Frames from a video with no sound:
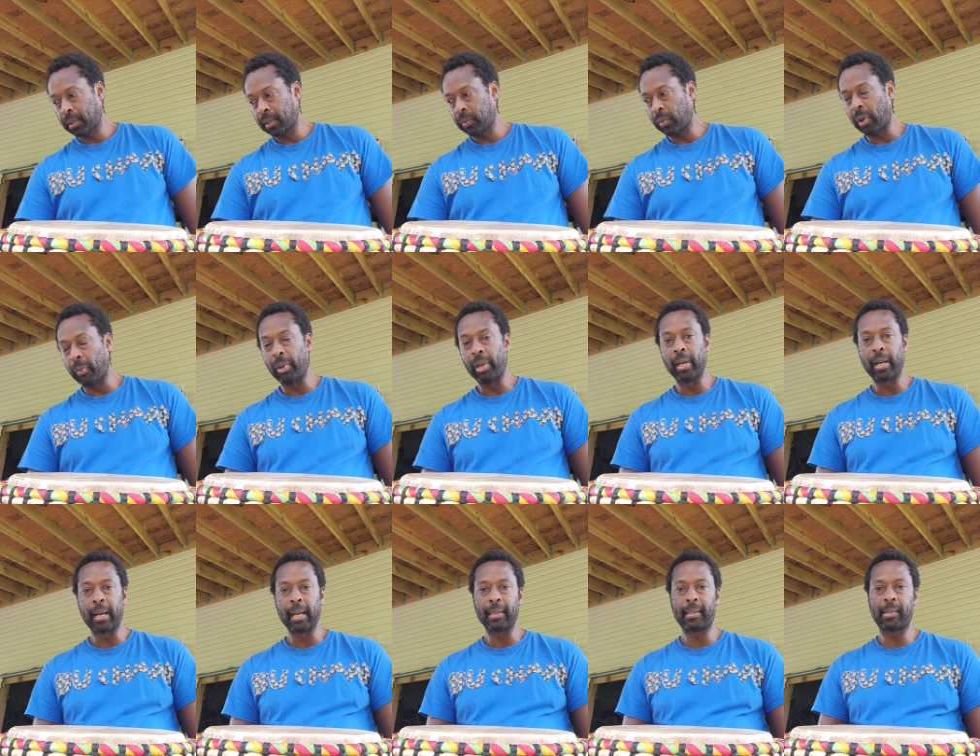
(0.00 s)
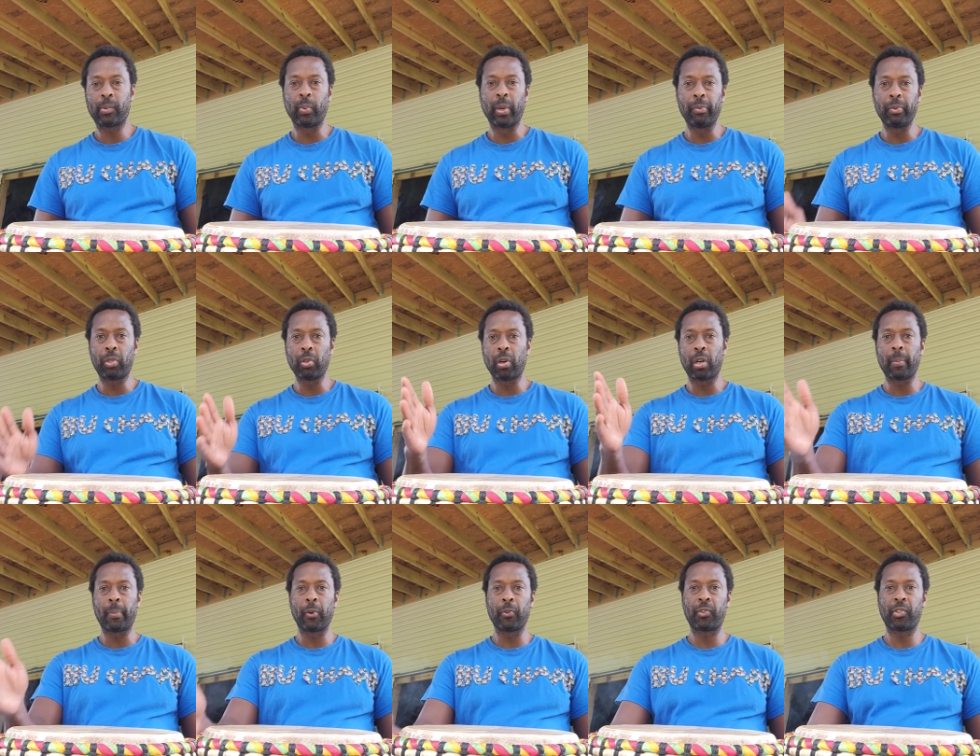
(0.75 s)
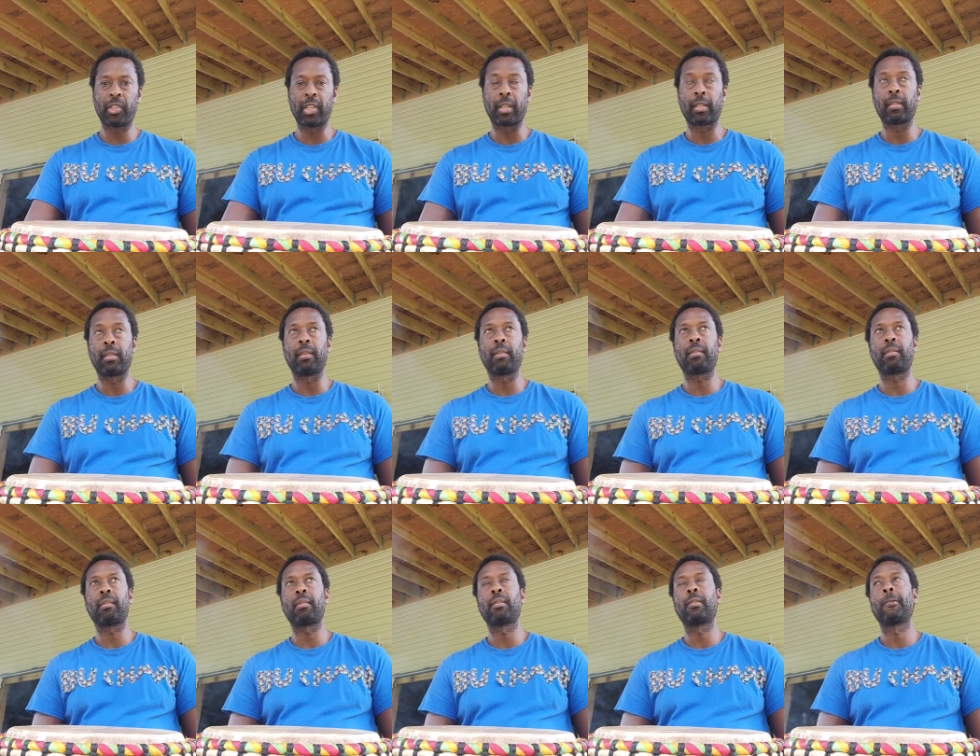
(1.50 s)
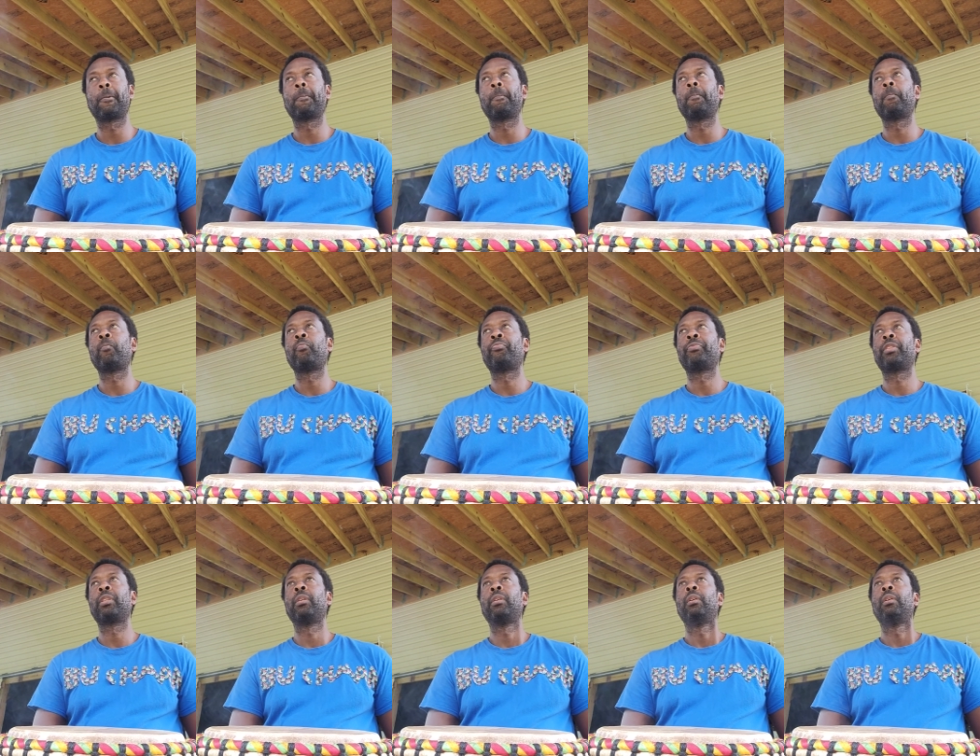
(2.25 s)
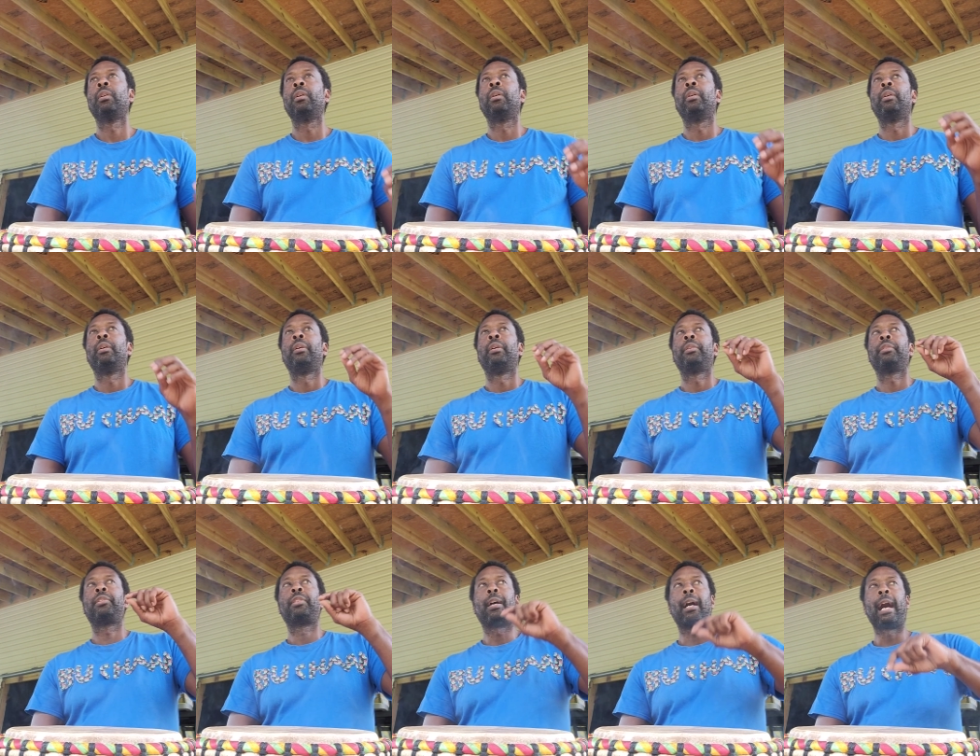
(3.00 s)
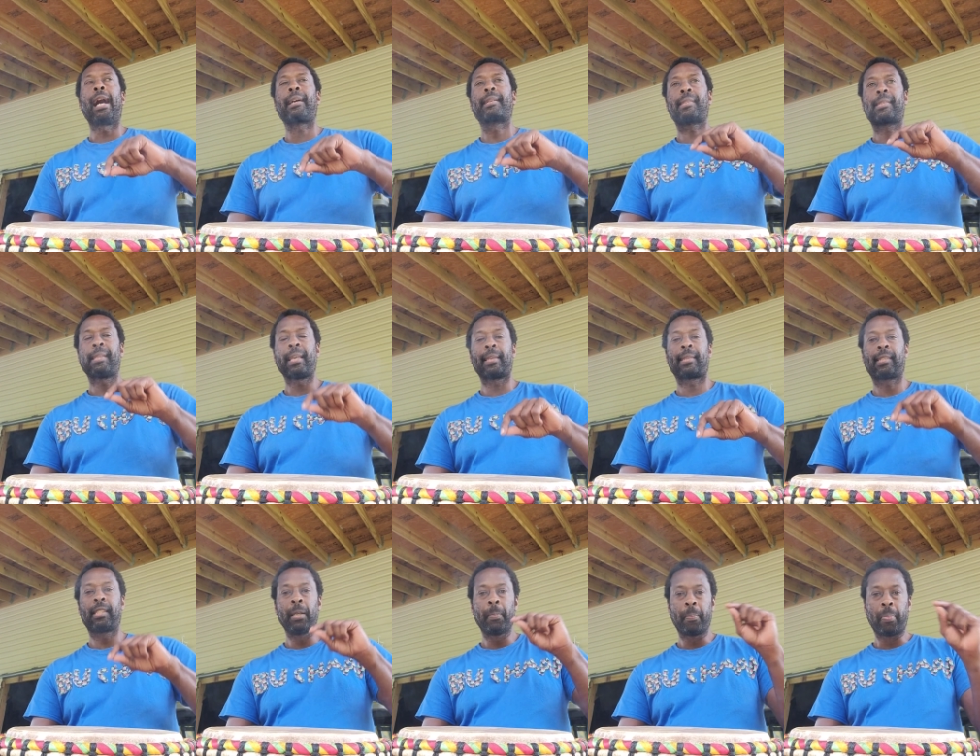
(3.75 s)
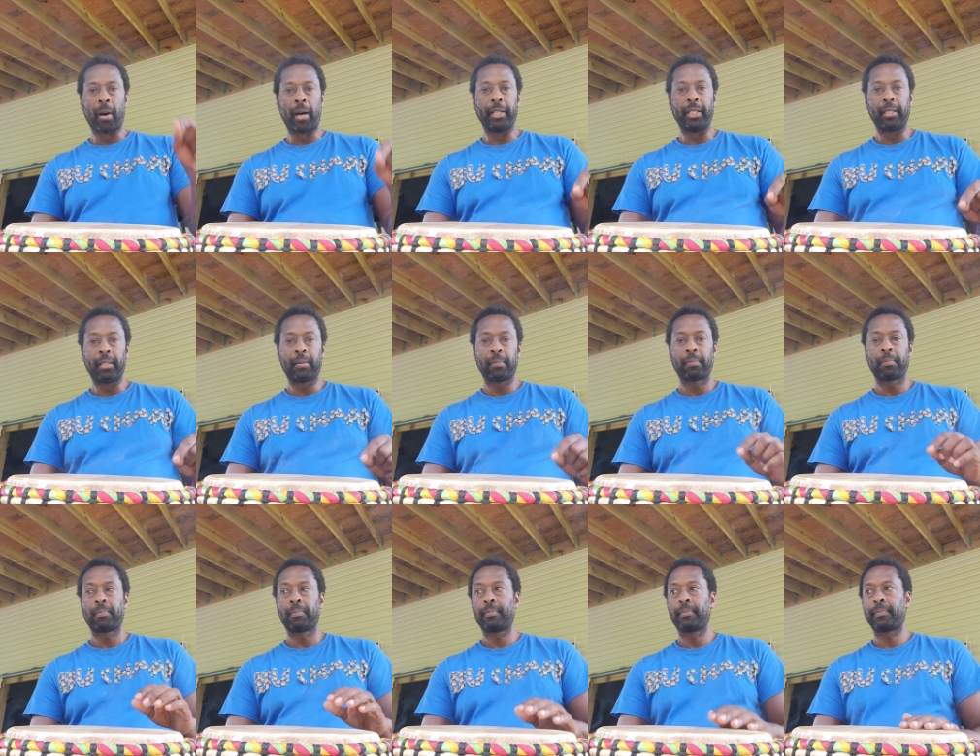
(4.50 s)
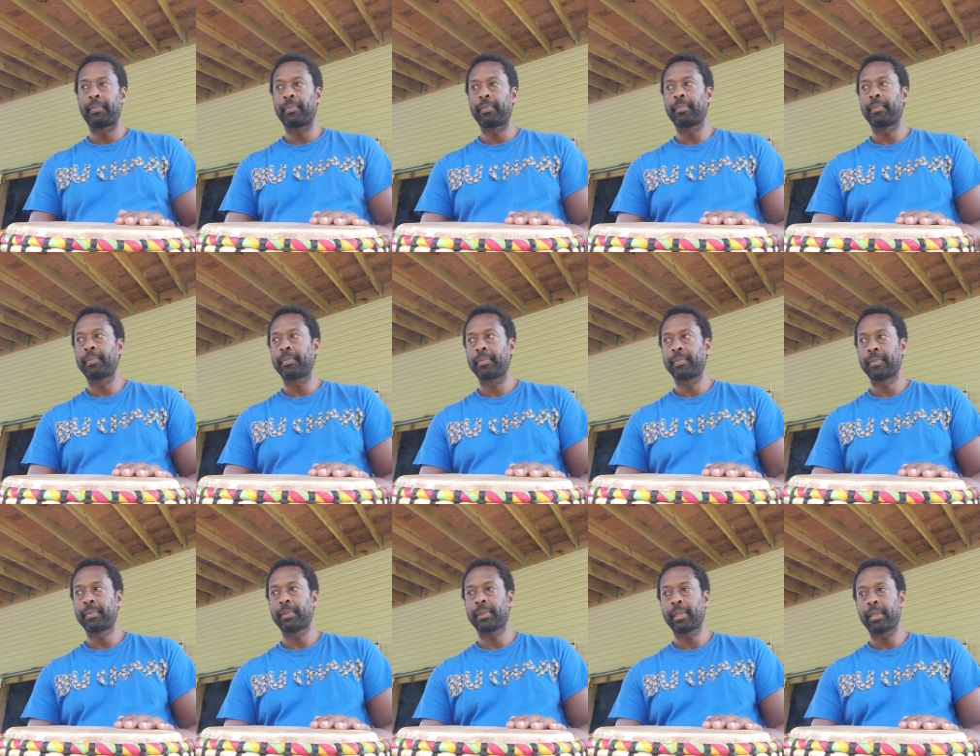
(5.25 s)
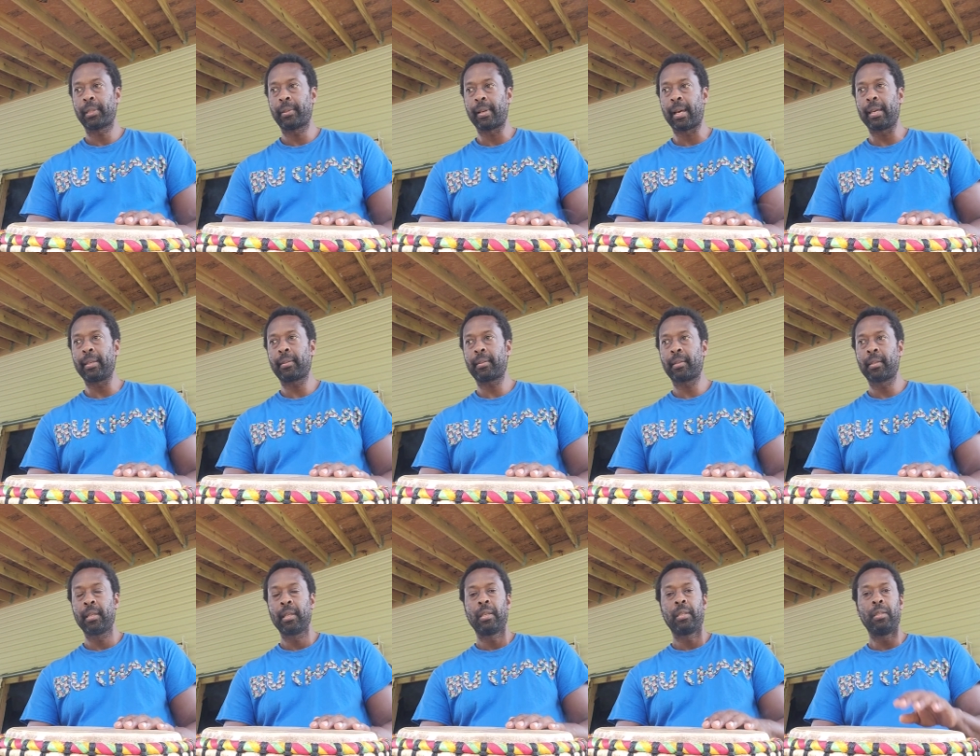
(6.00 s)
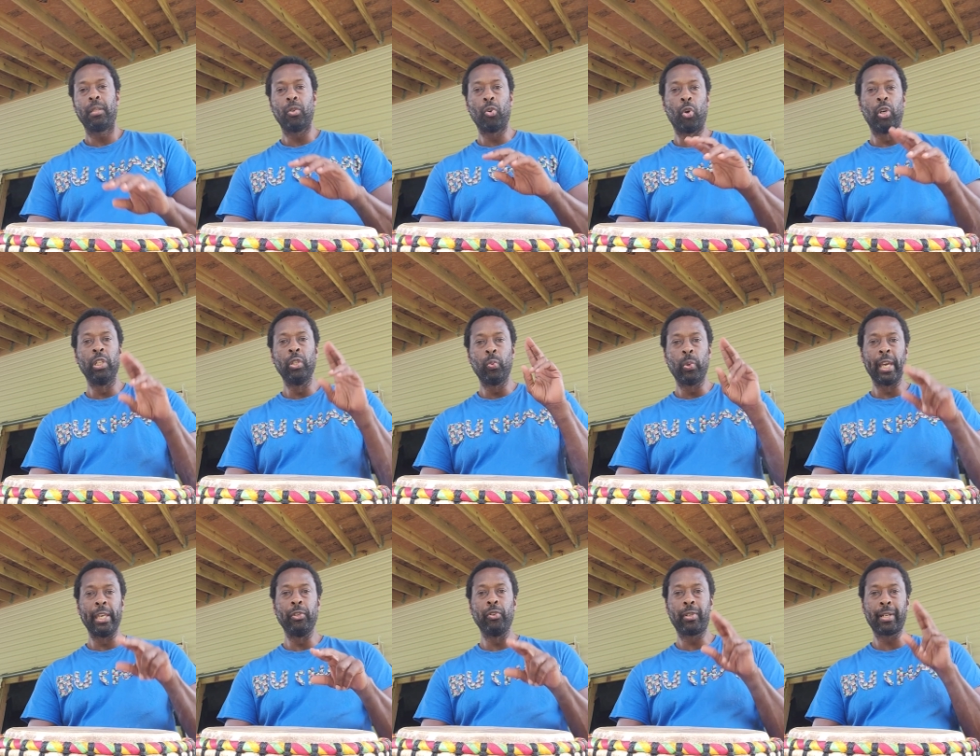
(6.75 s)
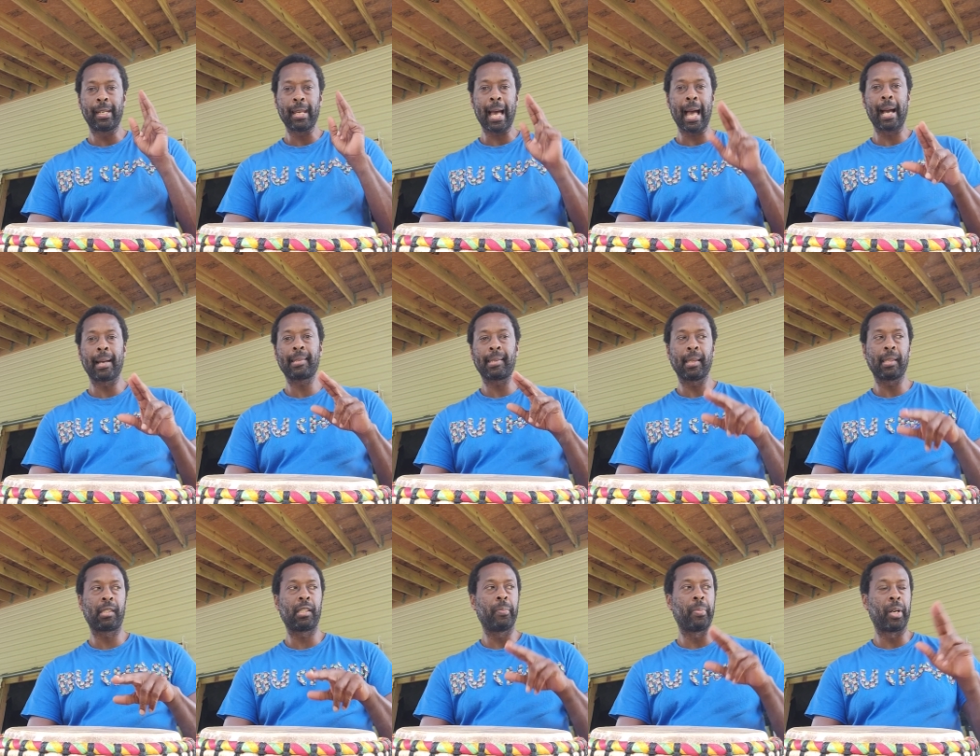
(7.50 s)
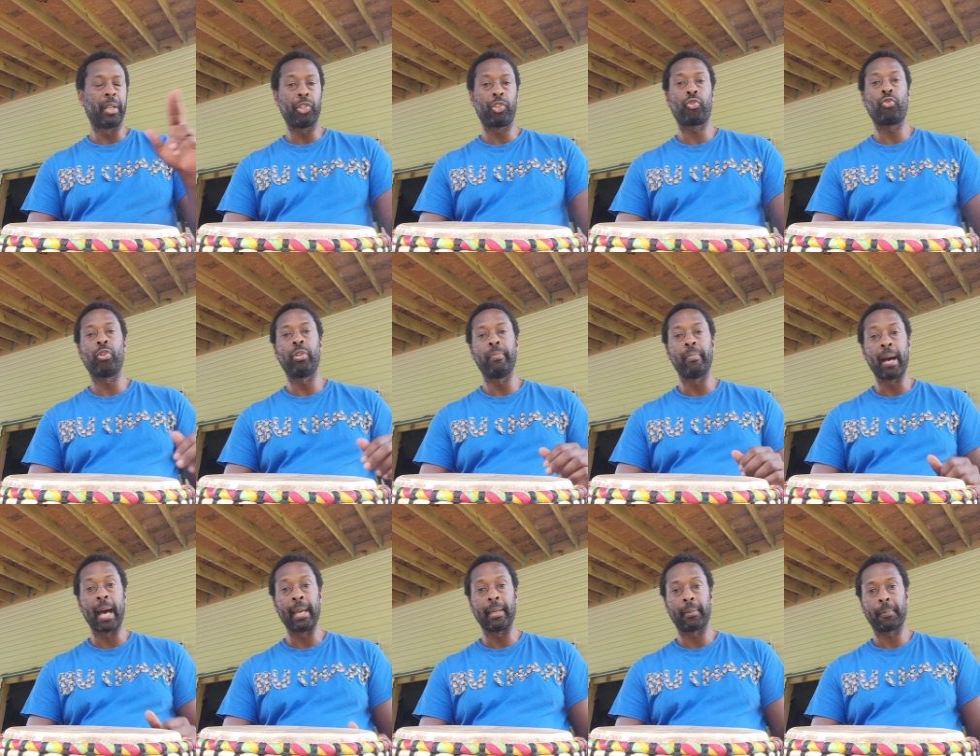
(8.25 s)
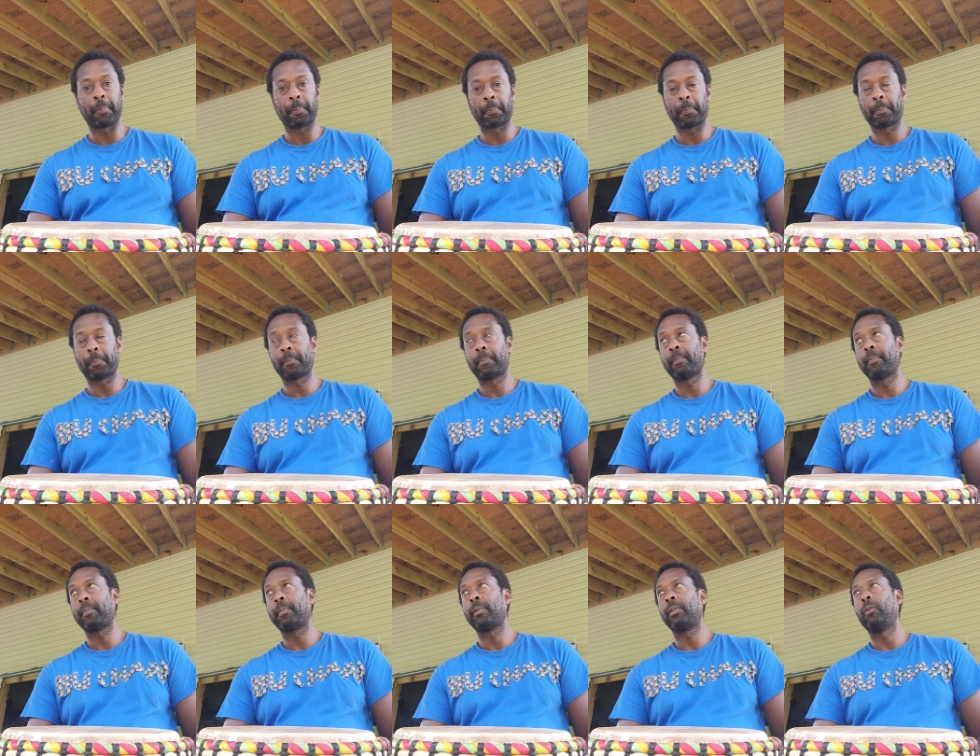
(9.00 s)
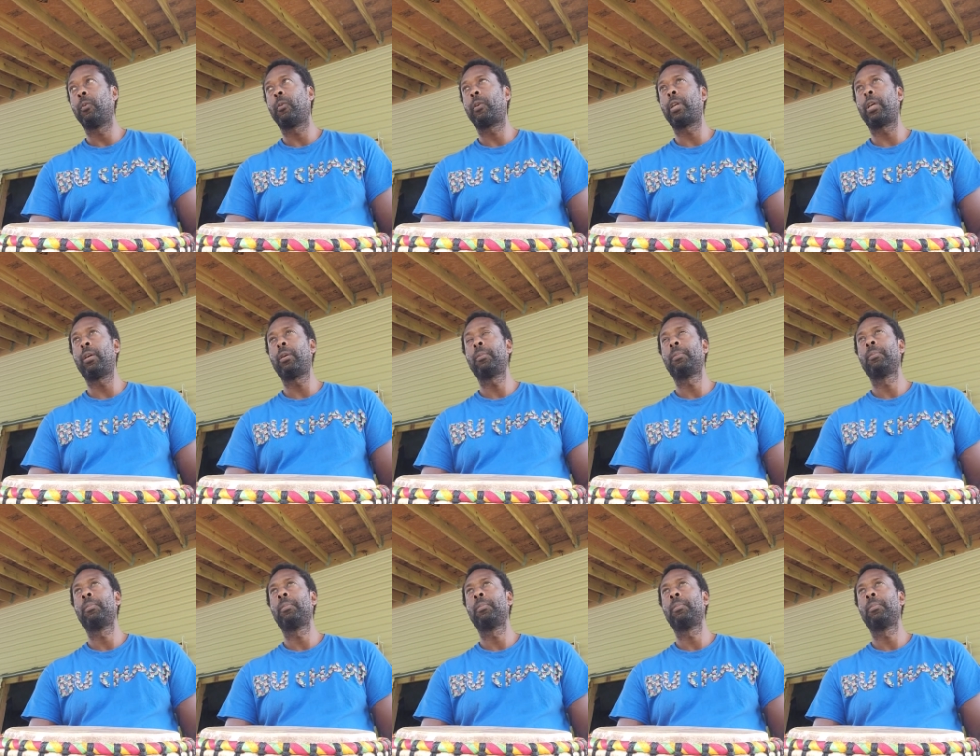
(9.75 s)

when we talk about sickness, to access the body, right? The only way you could access the body is through the mind. Okay?